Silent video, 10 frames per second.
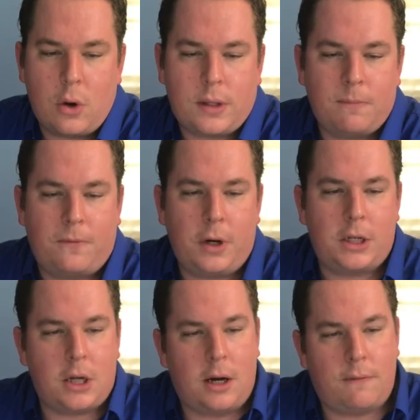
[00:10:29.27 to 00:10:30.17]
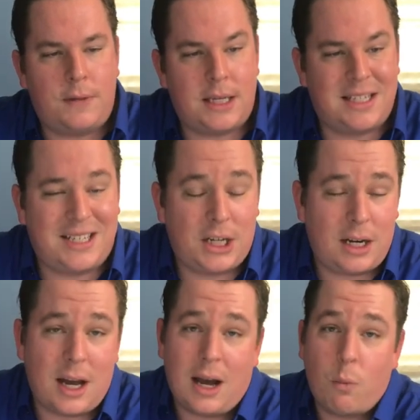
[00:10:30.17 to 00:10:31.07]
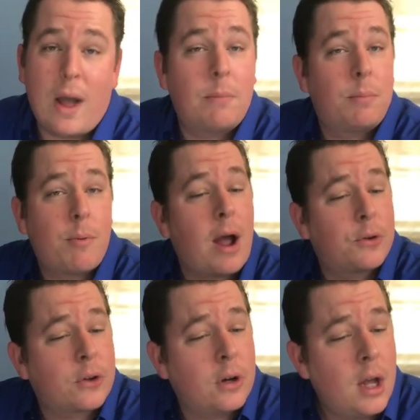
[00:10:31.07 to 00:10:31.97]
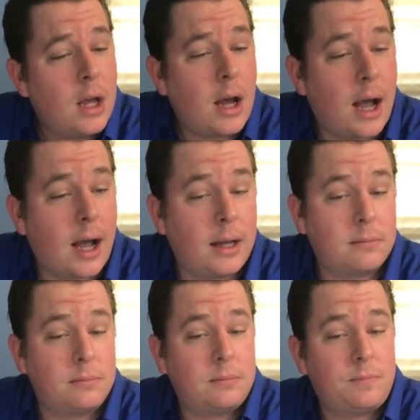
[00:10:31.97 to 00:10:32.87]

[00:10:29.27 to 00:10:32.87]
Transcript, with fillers: show some footage of the Ditchit uh, web browser uh,